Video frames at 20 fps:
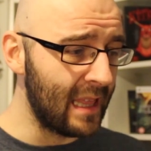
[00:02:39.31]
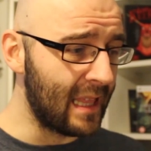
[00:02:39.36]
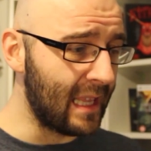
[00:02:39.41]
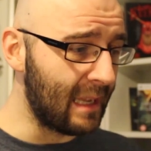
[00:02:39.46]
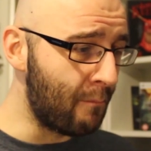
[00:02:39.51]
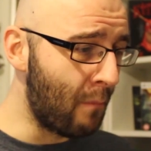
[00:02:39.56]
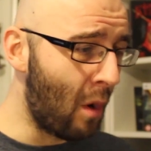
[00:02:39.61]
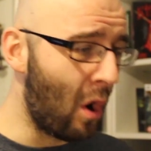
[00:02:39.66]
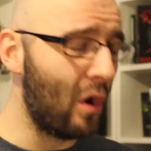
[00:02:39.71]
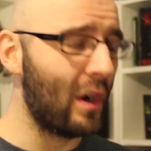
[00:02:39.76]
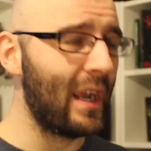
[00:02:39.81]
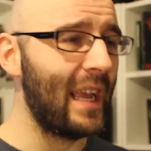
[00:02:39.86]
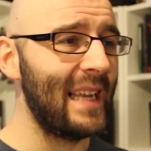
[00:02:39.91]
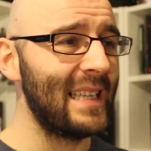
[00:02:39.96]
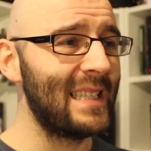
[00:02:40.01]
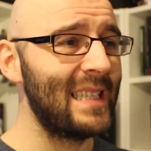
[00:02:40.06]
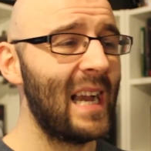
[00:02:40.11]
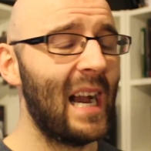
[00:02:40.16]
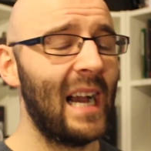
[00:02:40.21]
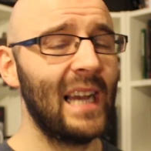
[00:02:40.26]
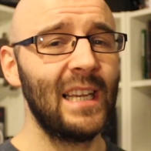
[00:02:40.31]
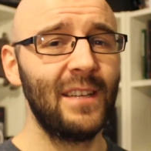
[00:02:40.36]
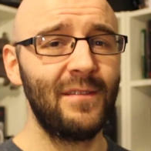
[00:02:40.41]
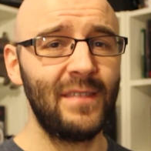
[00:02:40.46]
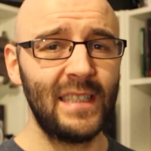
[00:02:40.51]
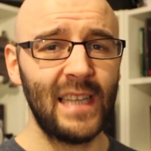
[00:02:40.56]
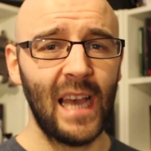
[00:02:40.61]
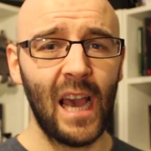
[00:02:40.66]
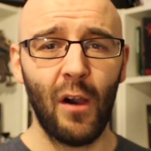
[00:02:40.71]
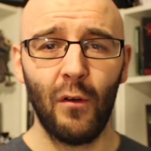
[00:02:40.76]
The market is kind of
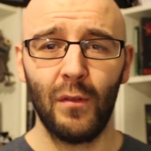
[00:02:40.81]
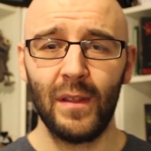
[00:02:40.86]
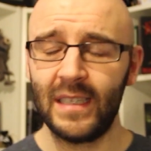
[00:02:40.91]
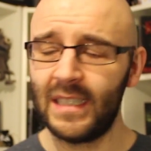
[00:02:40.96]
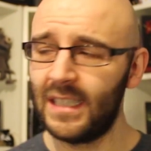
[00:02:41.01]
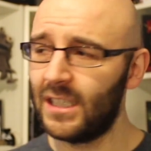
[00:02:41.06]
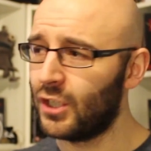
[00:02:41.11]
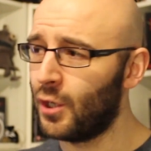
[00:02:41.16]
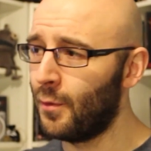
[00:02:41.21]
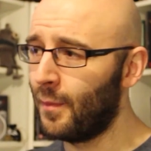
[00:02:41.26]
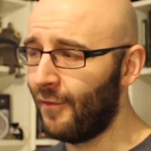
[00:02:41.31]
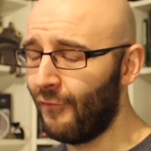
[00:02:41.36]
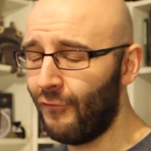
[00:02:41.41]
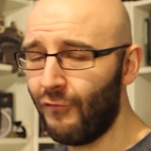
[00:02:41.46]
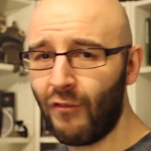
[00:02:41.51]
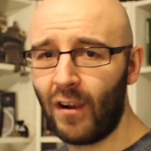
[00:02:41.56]
stale, this is coming